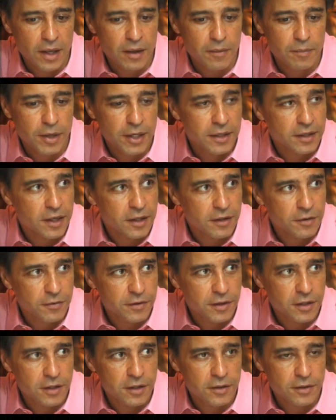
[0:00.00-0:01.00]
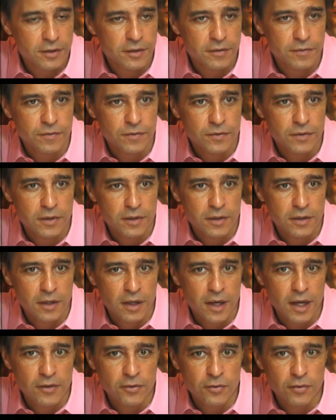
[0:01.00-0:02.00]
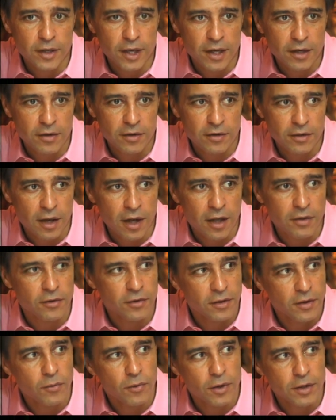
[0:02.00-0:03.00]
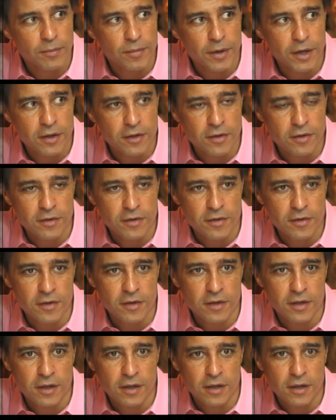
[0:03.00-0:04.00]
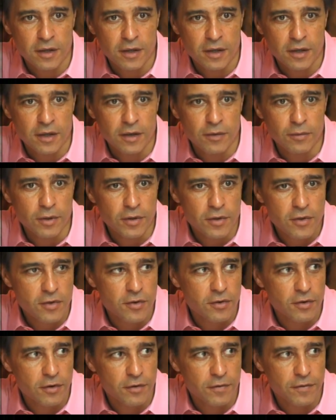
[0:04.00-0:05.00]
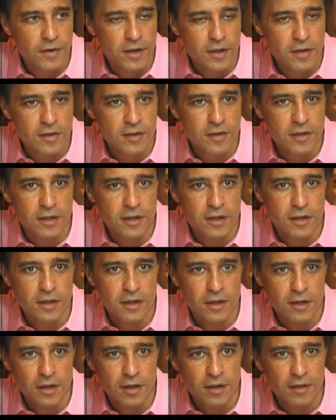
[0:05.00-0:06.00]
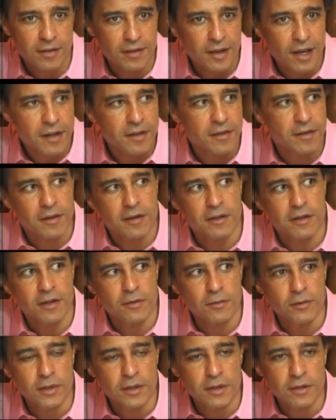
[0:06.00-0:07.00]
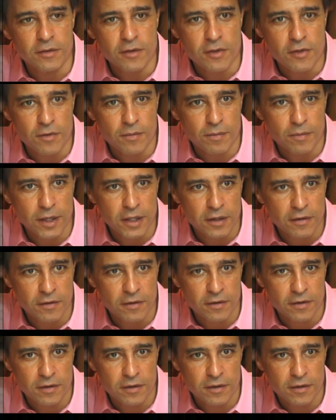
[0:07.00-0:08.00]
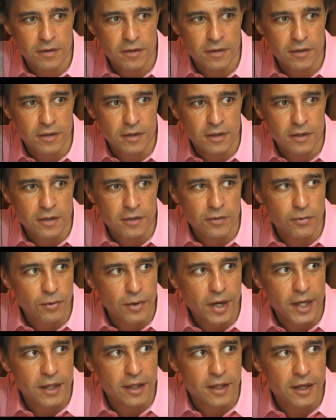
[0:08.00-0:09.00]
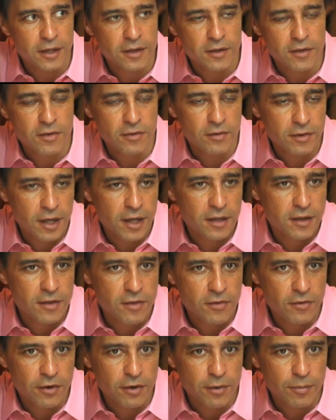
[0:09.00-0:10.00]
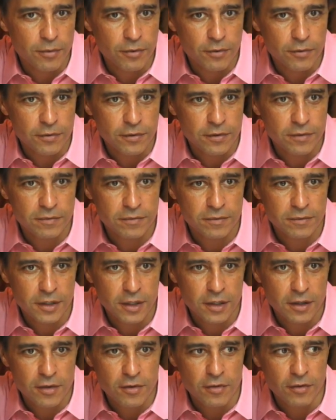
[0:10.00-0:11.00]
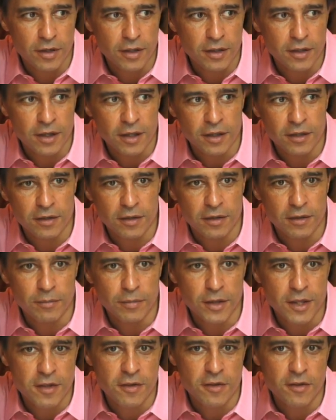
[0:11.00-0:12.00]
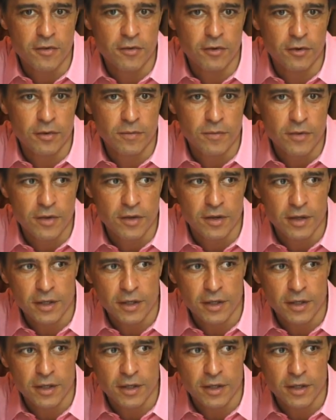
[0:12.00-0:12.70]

by the end of the year. And together, the 101 patients will serve as the data that we need to submit to regulators to get this drug approved. So in business terms,